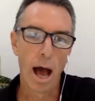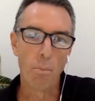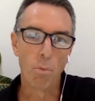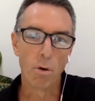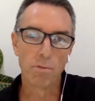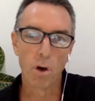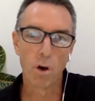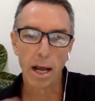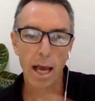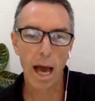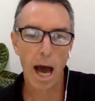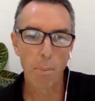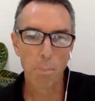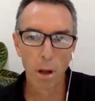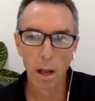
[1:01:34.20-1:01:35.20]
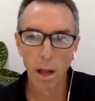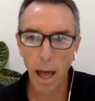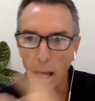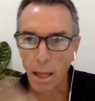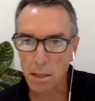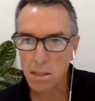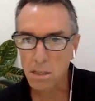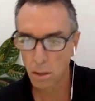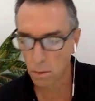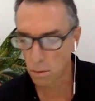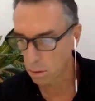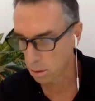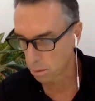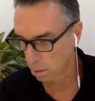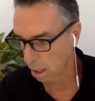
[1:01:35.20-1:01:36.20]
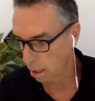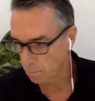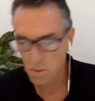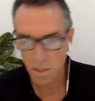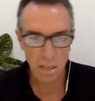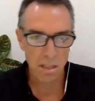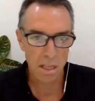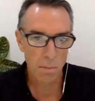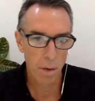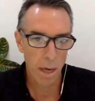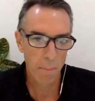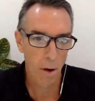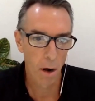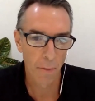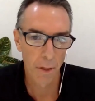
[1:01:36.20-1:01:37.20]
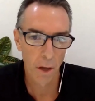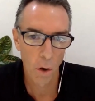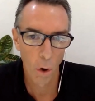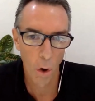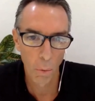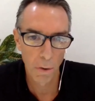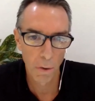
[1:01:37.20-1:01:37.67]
We've got a couple, there's still 60 people on the call.